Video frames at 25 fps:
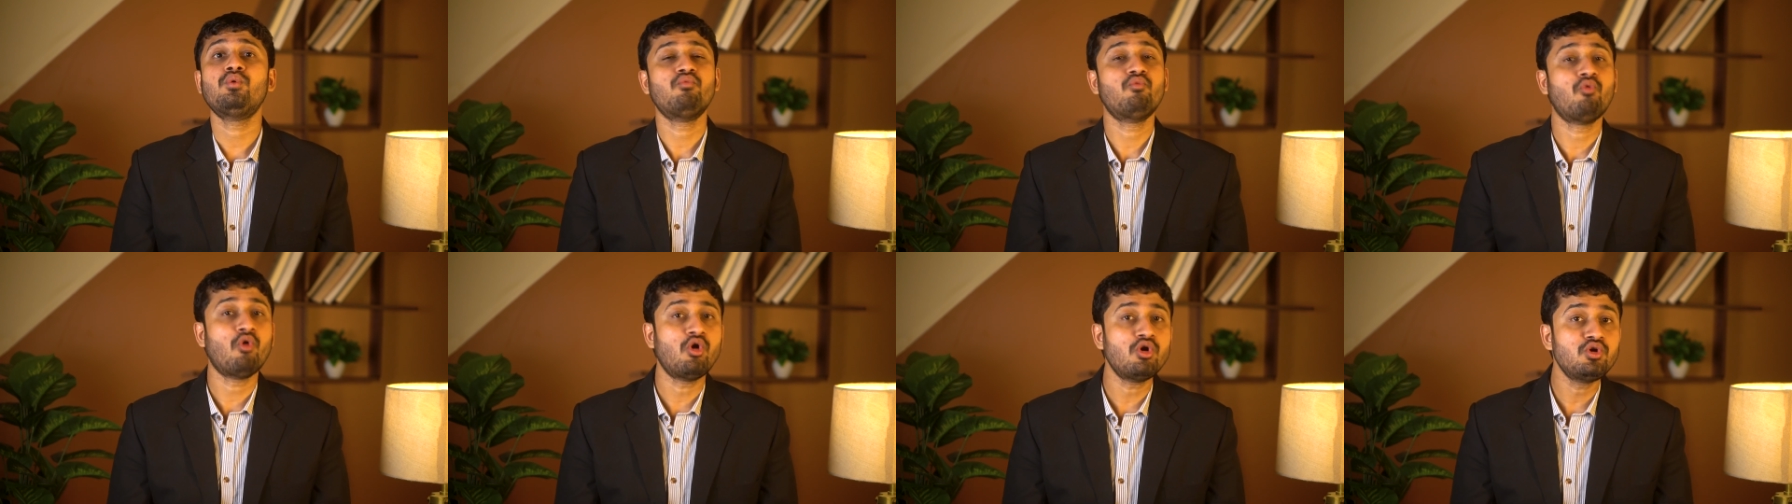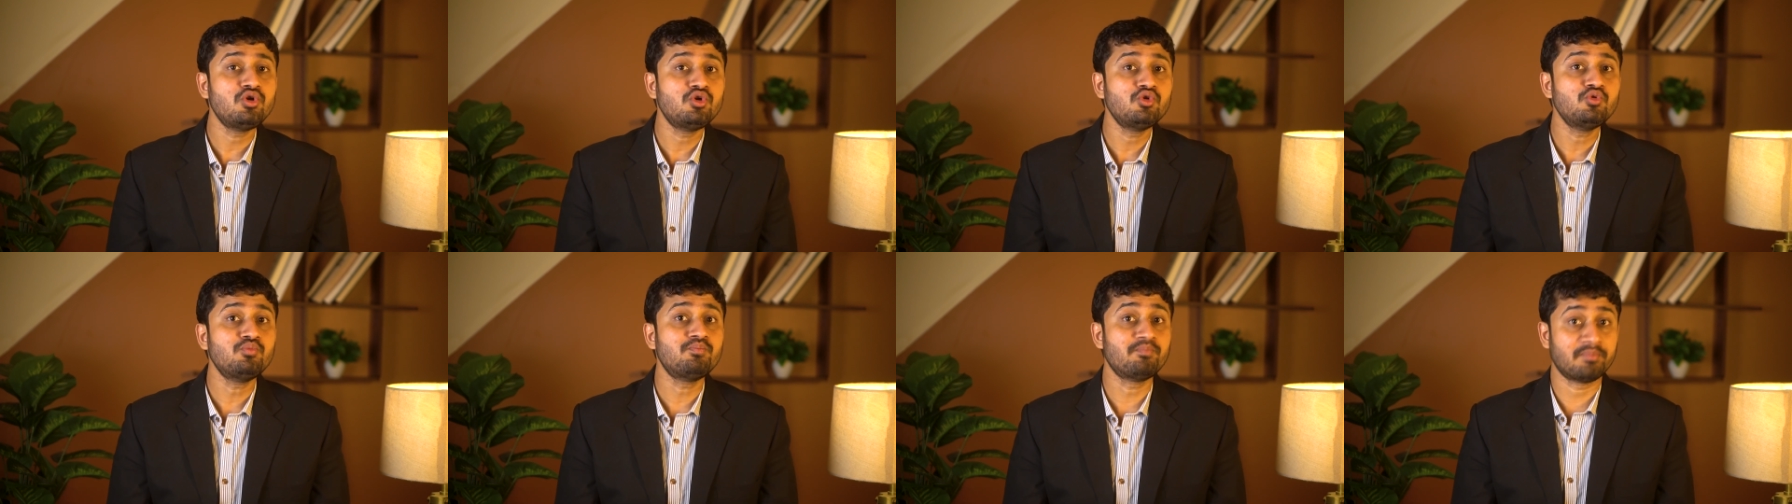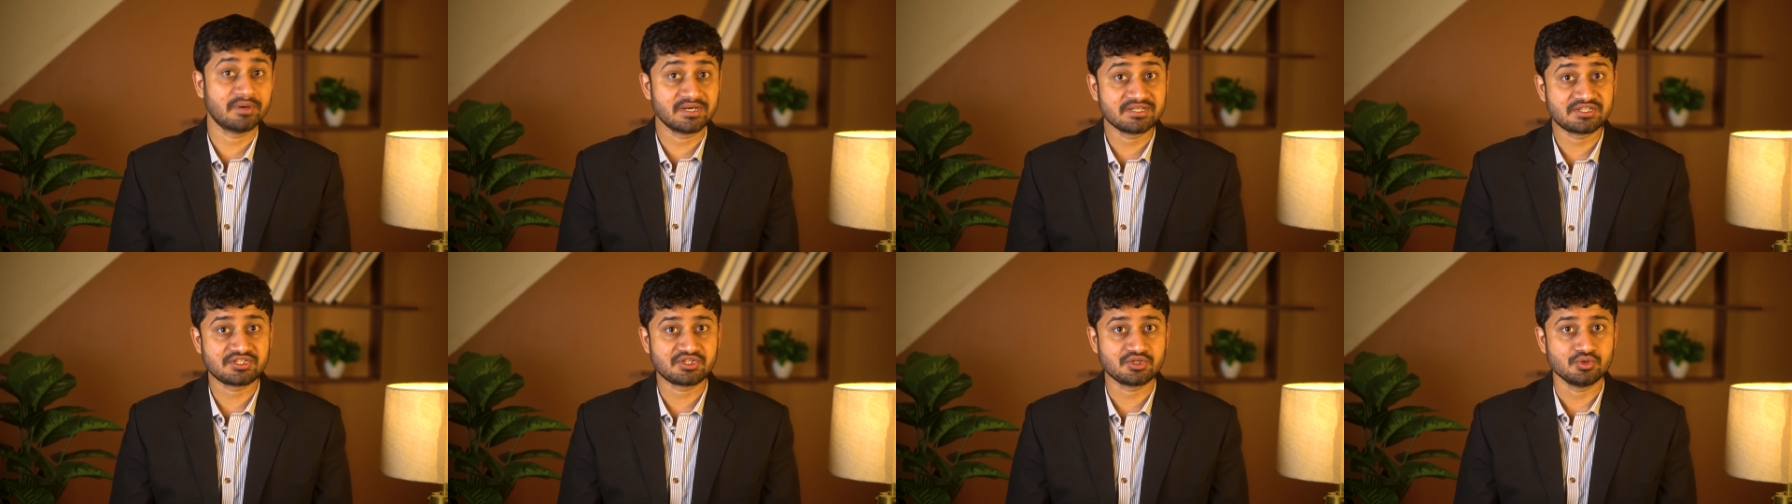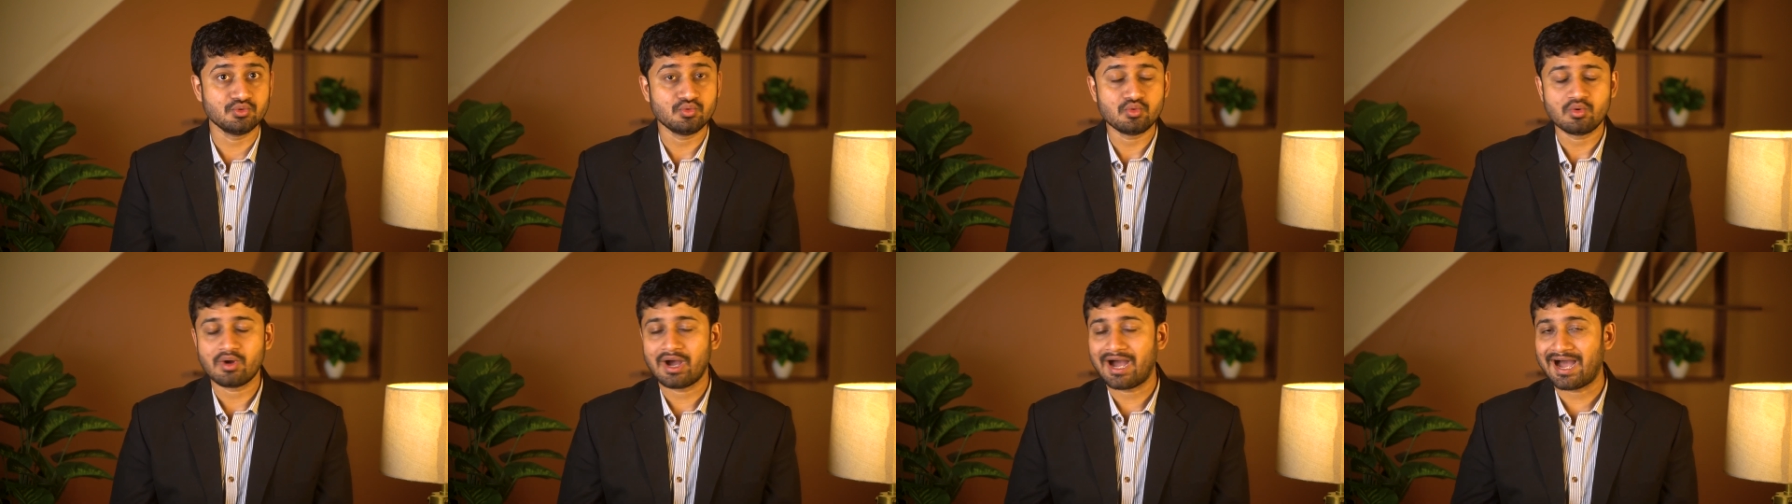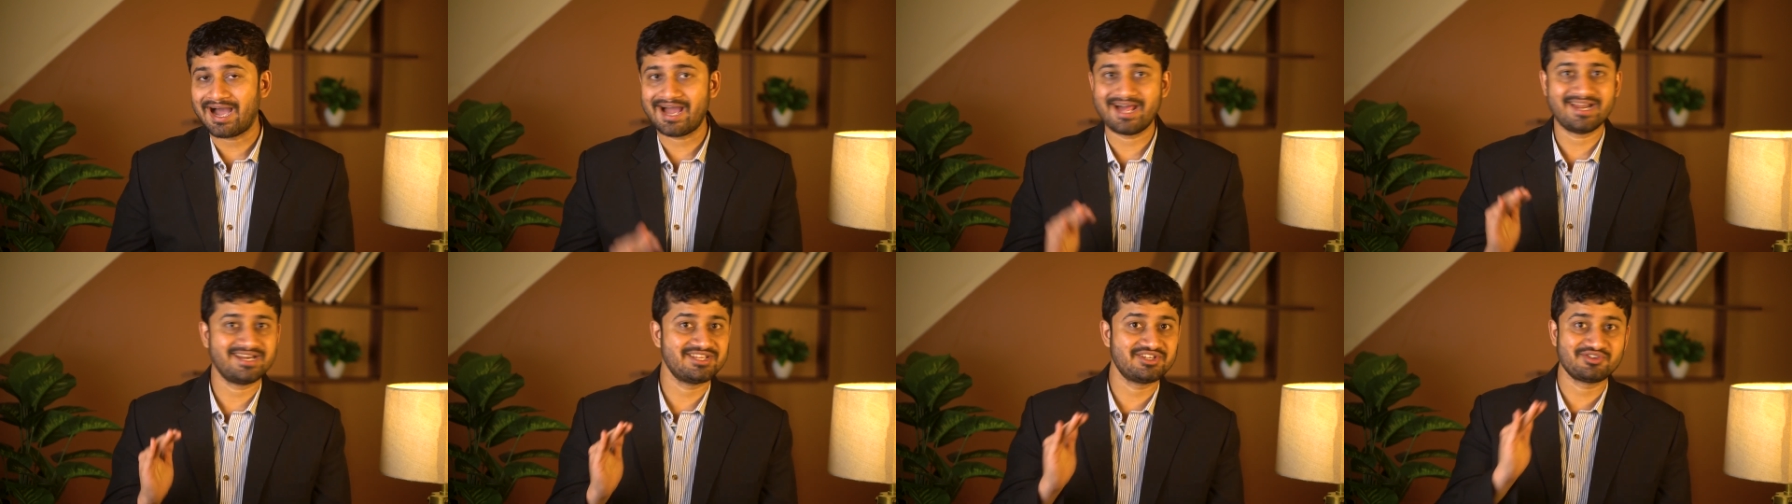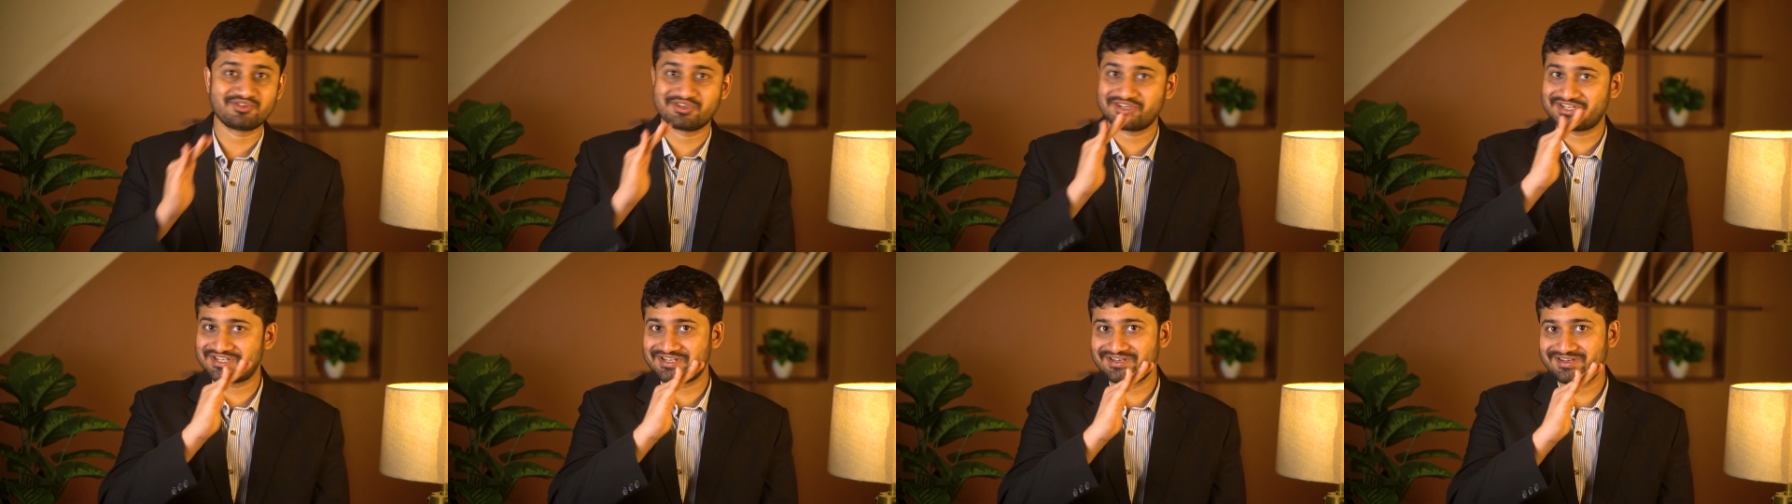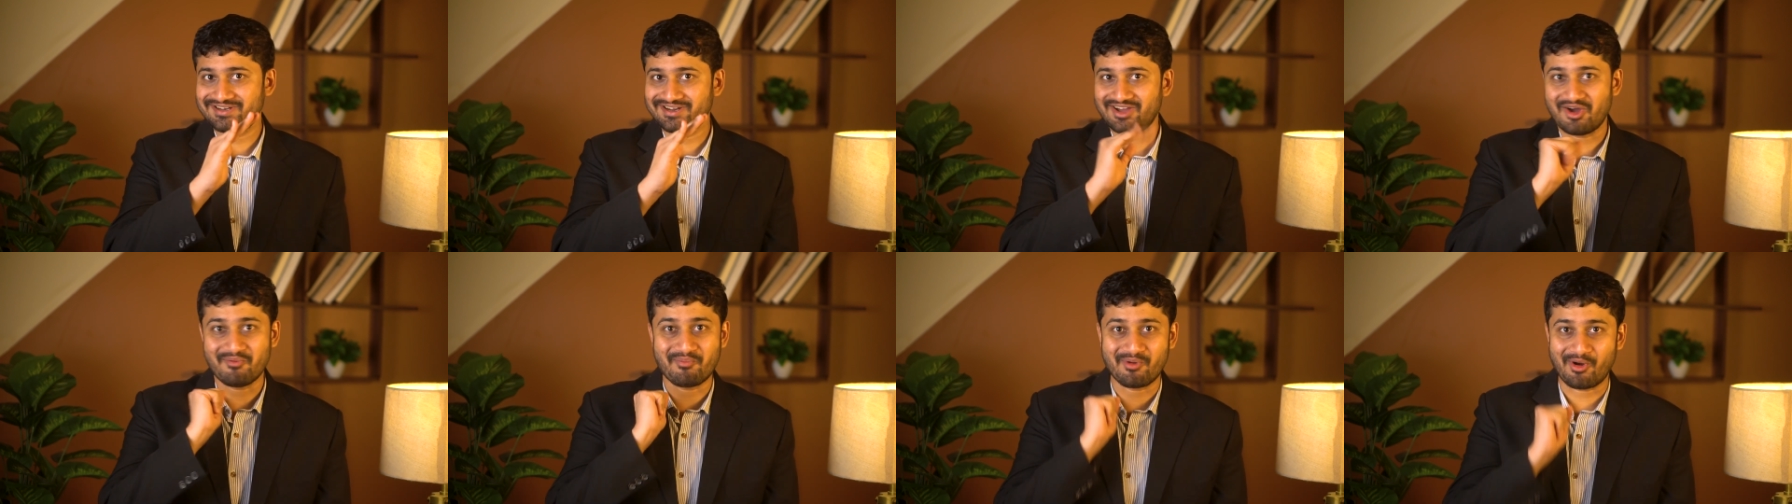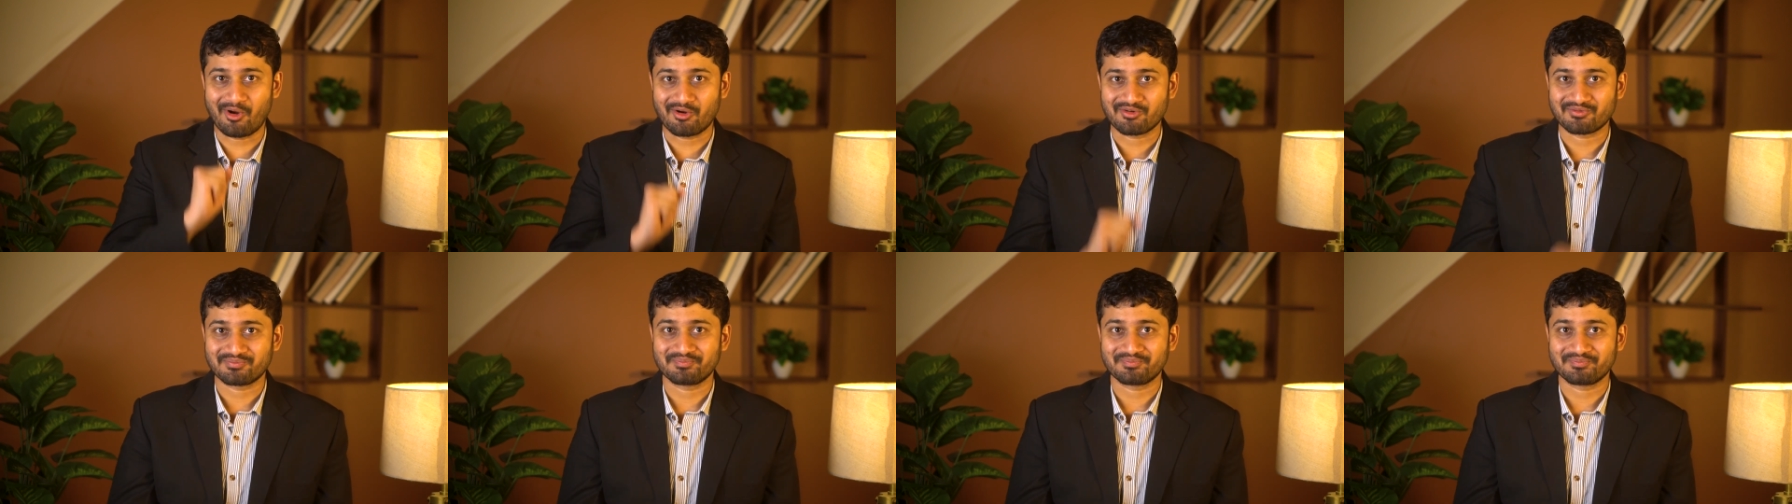want to pursue higher education abroad.